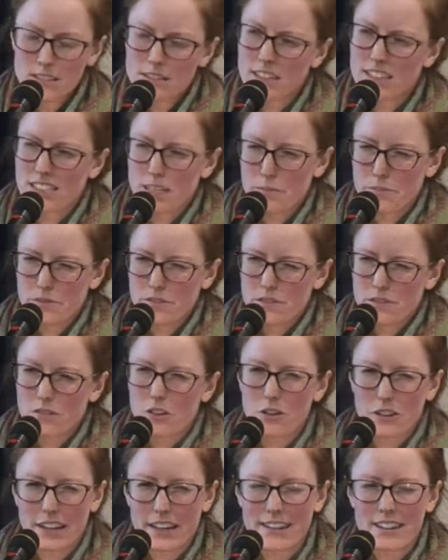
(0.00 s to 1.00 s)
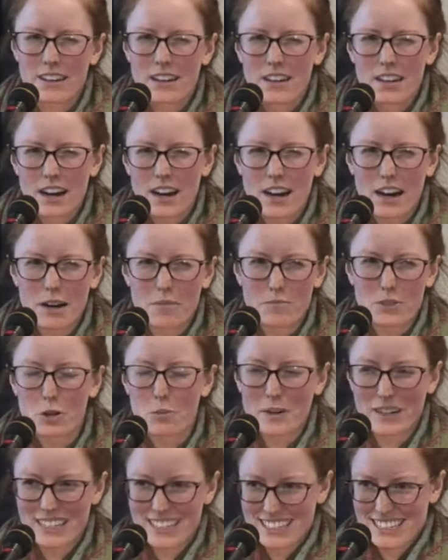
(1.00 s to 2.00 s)
no
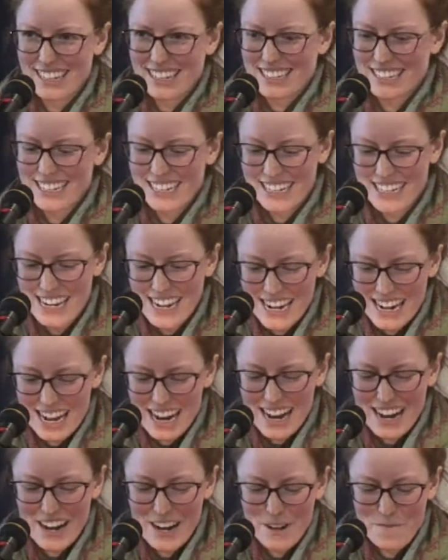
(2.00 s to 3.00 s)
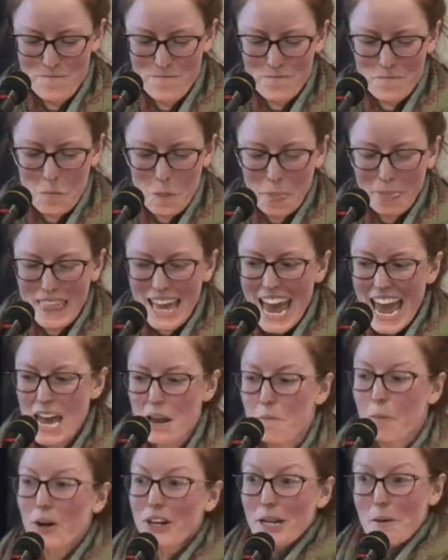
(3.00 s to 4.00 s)
pun intended,
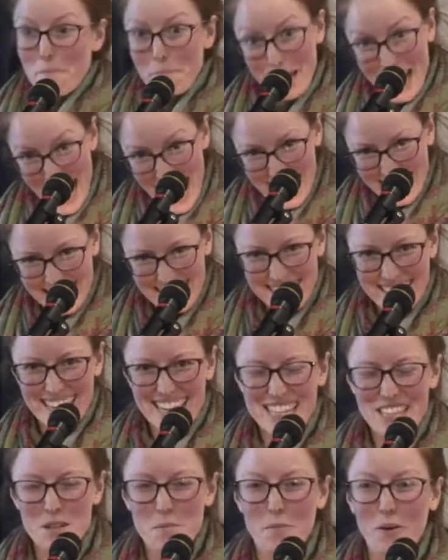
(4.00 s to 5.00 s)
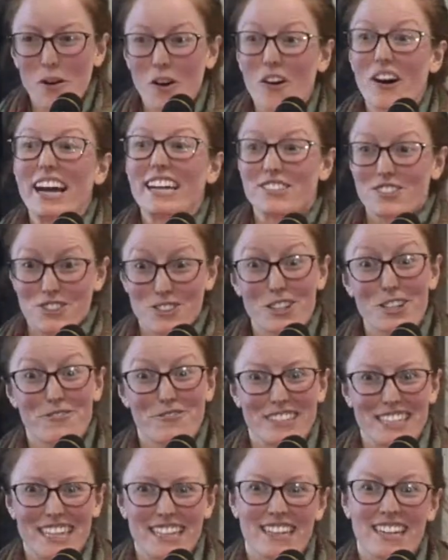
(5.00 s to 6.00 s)
and put it back in the bowl and
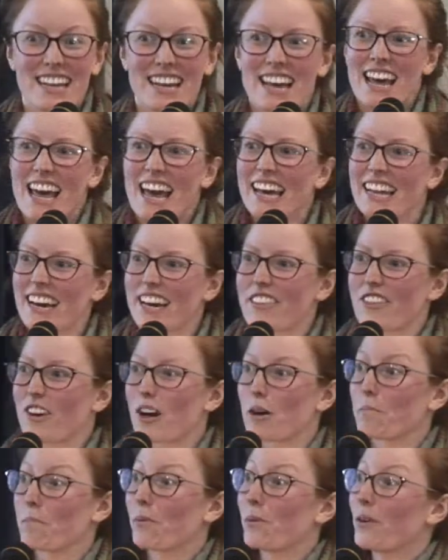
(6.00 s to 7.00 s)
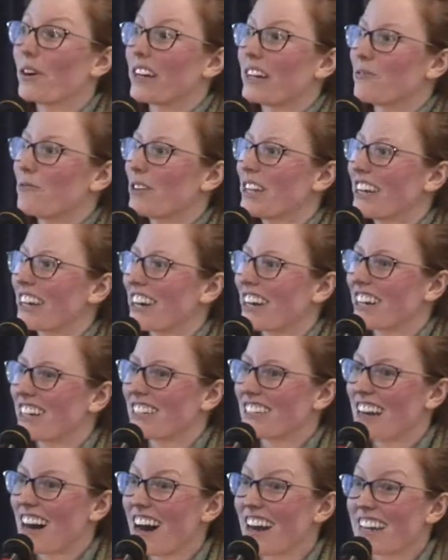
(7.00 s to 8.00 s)
served it. And I thought, boy, we are
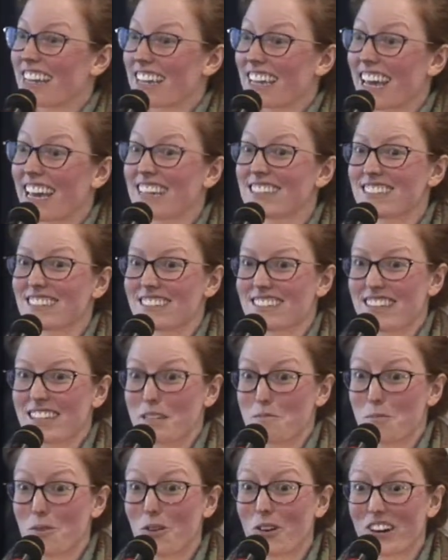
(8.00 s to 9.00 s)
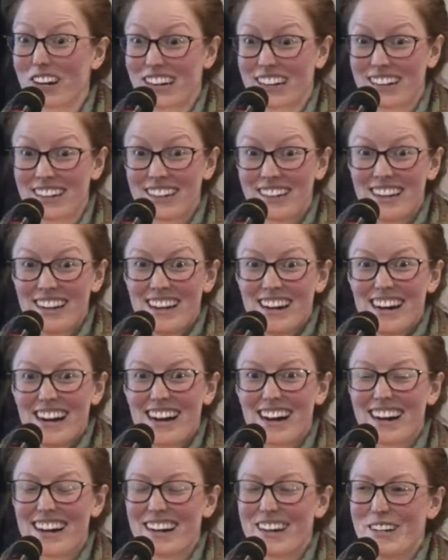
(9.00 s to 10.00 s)
not in Kansas anymore.
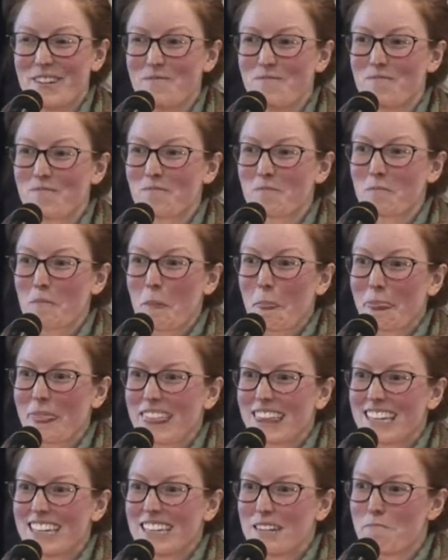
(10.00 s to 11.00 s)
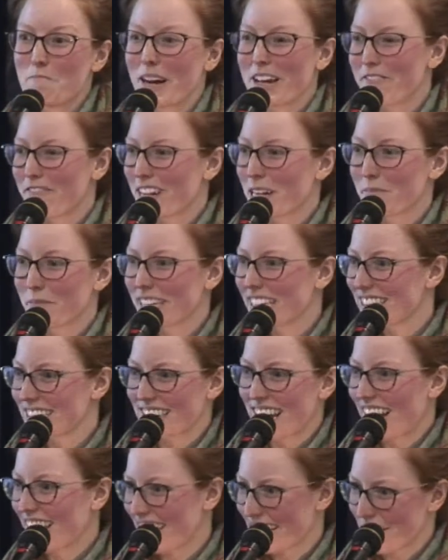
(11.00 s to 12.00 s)
My family is
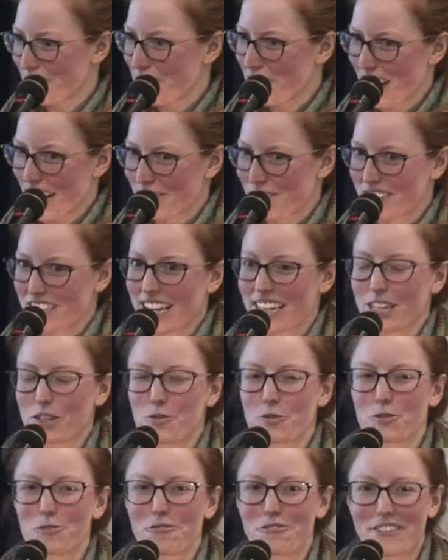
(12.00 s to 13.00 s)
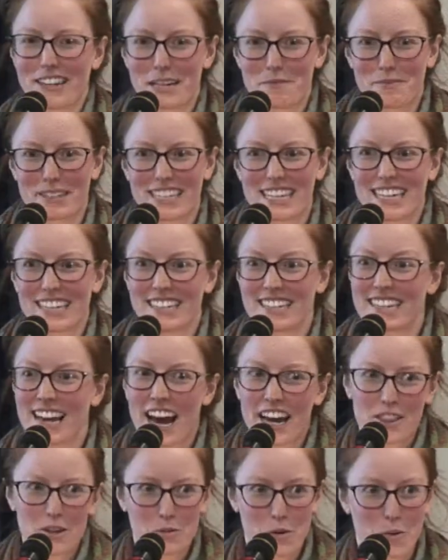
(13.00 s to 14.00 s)
not like a 5-second rule family,
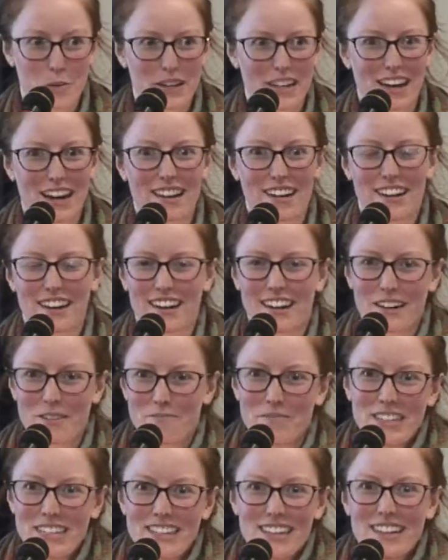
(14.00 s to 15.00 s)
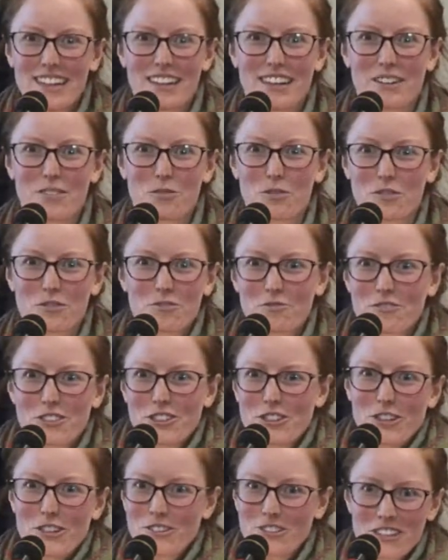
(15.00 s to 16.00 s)
neither were we,
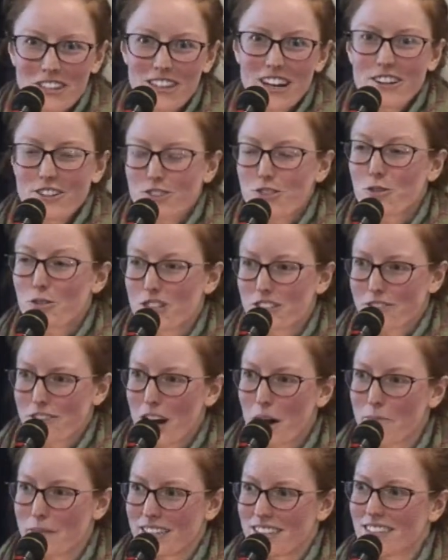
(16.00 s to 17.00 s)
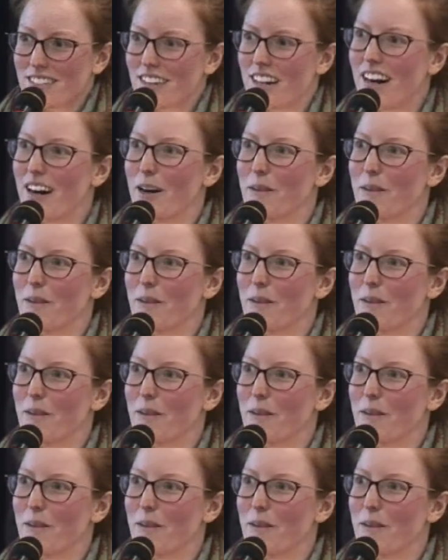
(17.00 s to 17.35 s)
connoisseurs of hummus.